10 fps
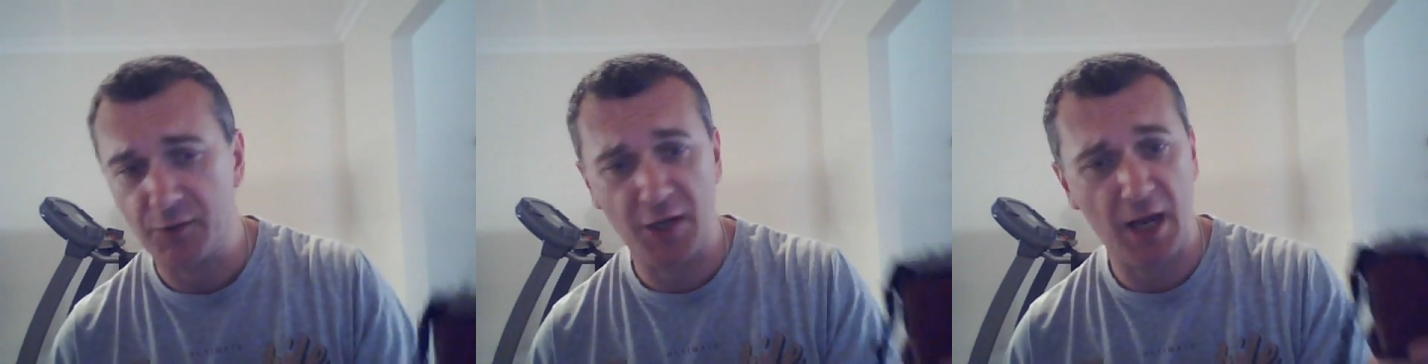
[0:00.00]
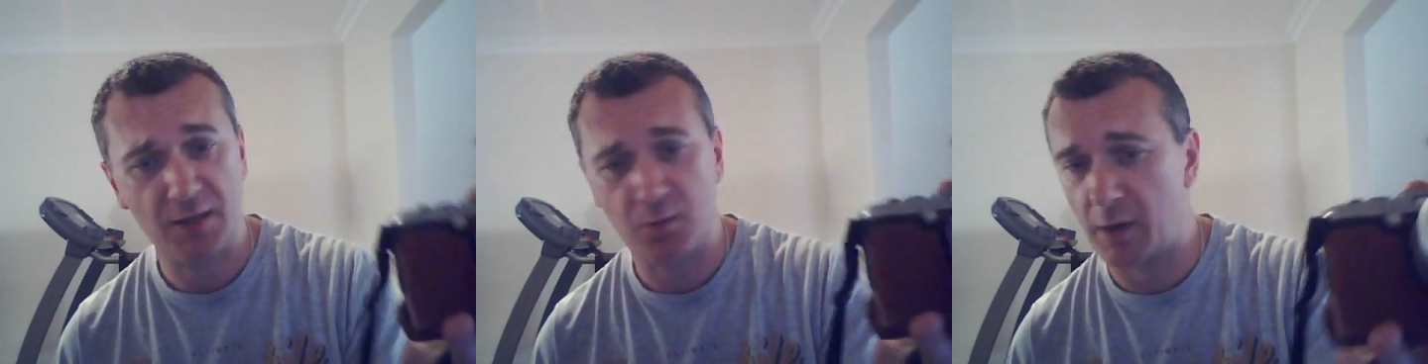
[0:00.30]

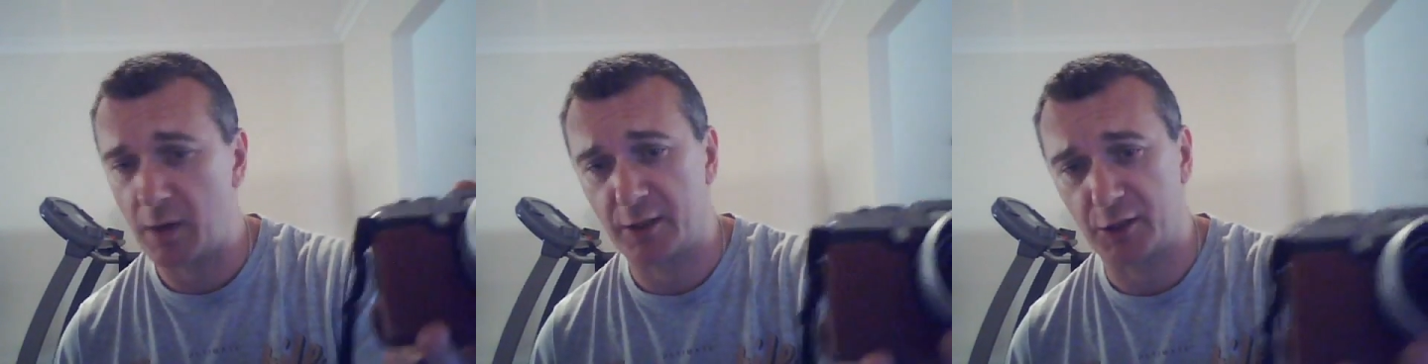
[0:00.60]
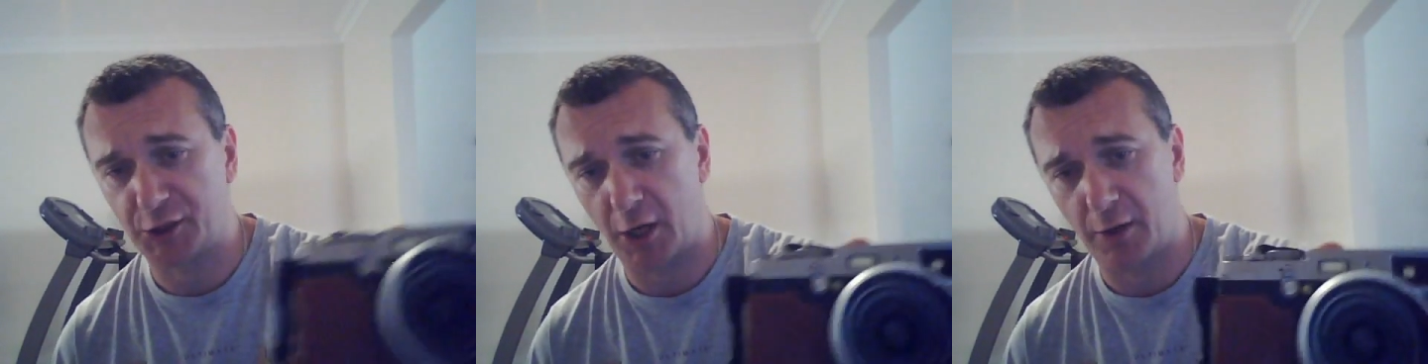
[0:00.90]
Just wanted to
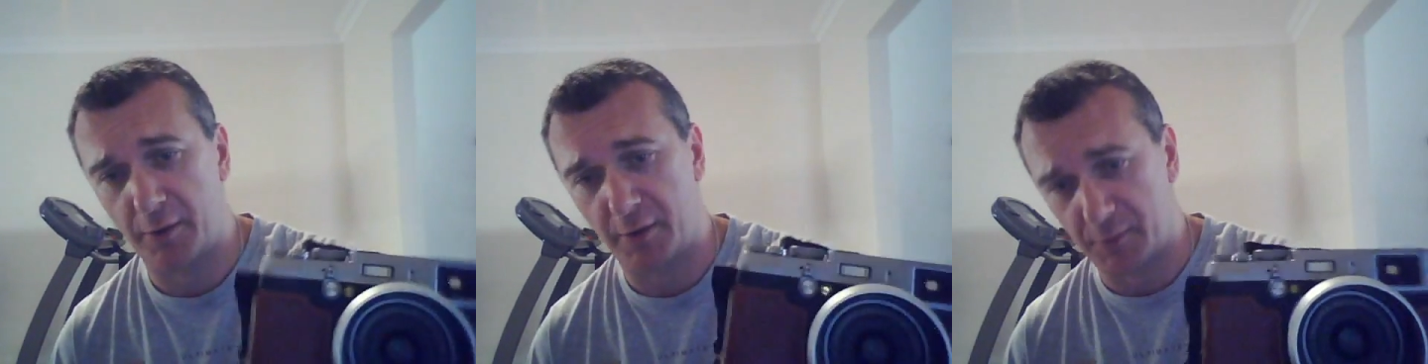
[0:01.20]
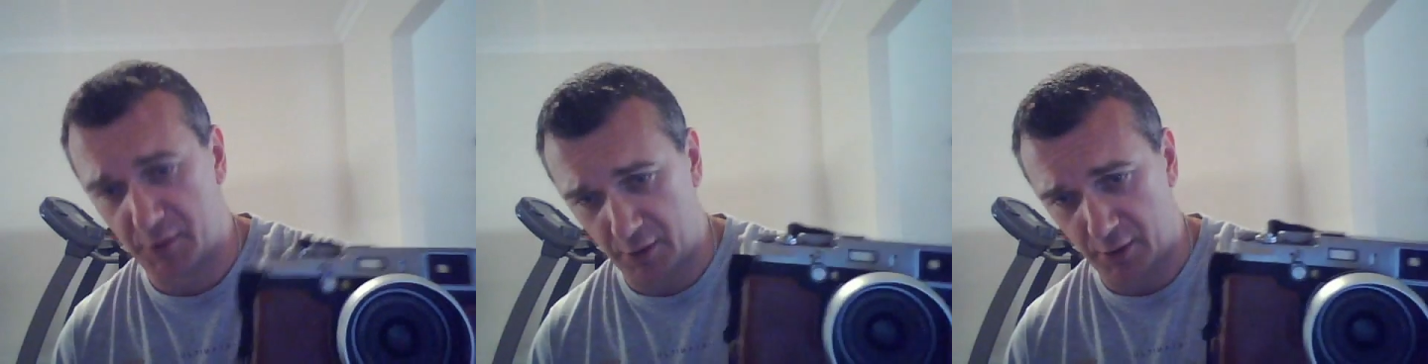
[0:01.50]
show
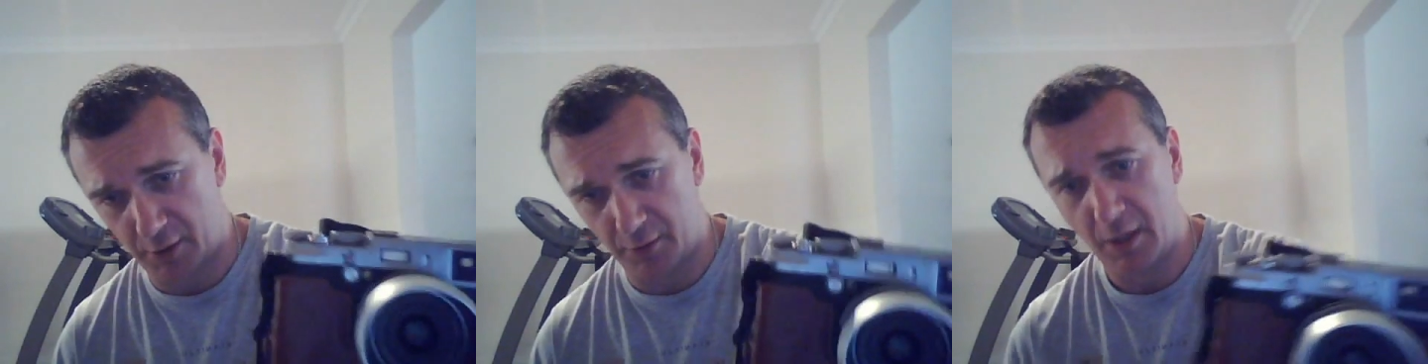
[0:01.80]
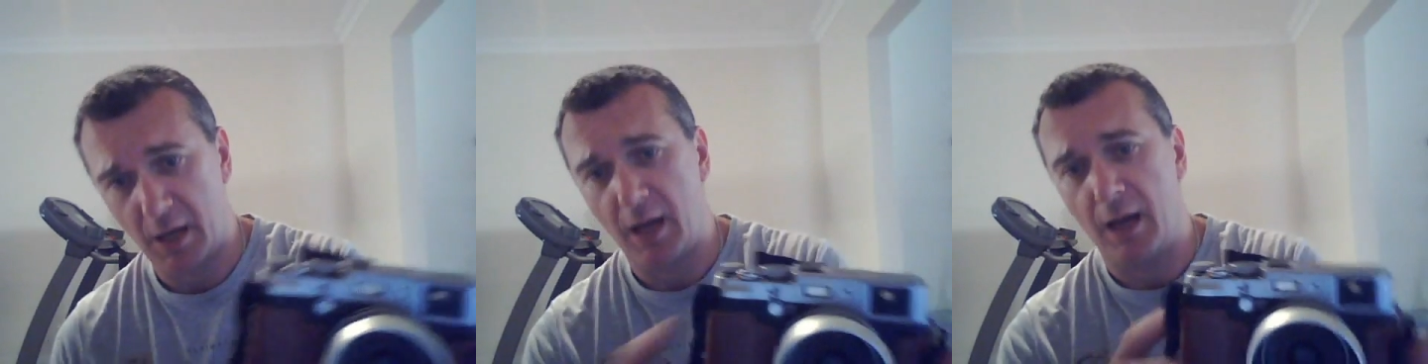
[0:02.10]
them to you